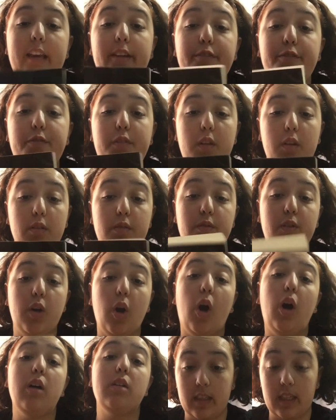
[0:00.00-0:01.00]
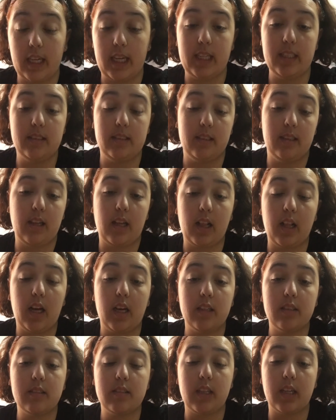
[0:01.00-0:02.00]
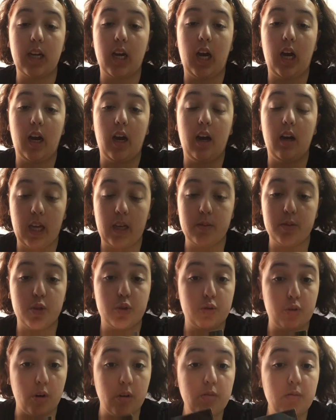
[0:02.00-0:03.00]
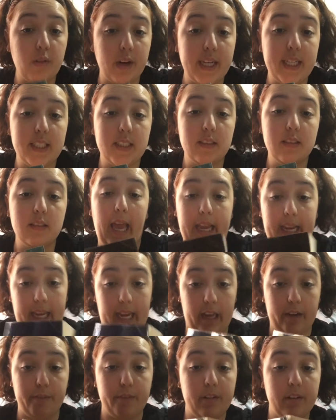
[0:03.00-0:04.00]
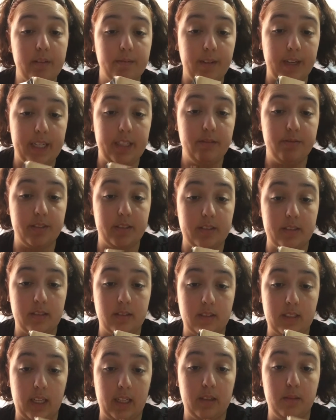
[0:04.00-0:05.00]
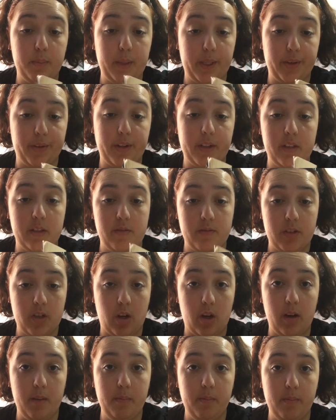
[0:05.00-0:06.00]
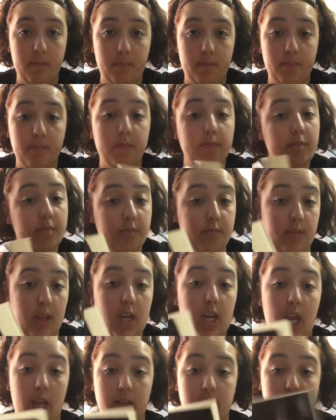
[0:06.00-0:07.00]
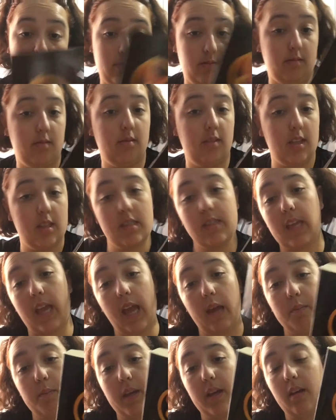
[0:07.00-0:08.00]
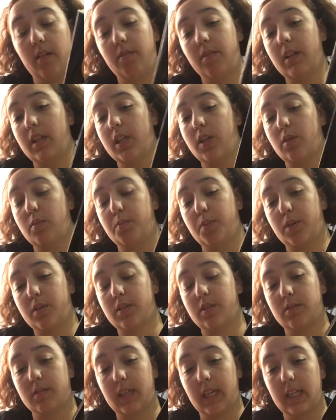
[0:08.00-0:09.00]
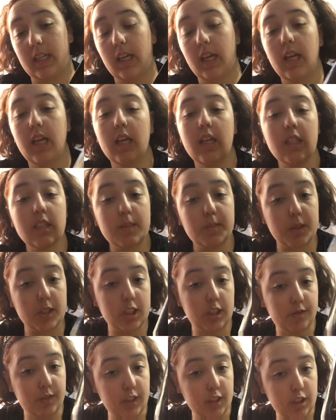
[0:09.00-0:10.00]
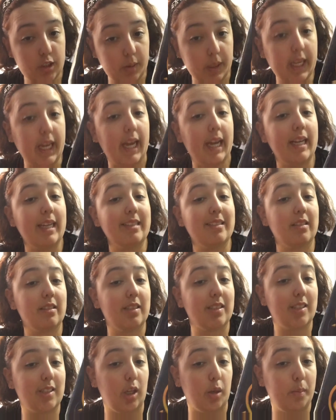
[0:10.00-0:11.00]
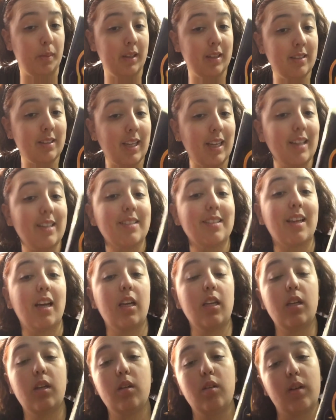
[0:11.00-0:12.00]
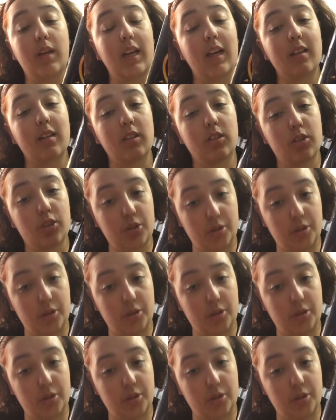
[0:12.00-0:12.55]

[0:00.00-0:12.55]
if you've got kids in the class that are strong readers and can read for sustained periods of time, then yes, this can be a really good book to read, especially if you're doing it as a dystopian text and you're looking at the